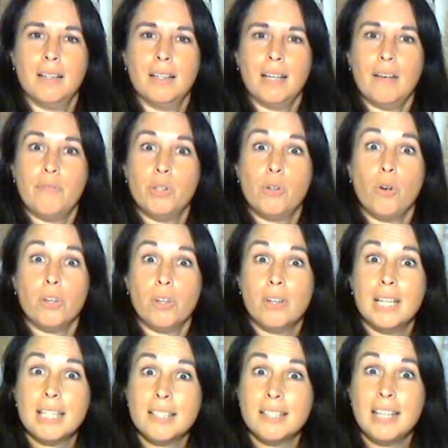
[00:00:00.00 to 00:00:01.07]
Have you got your
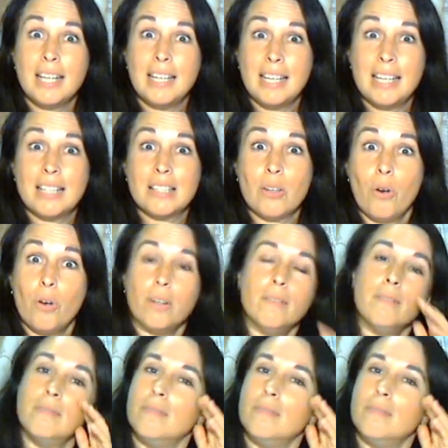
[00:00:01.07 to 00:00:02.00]
listening ears on?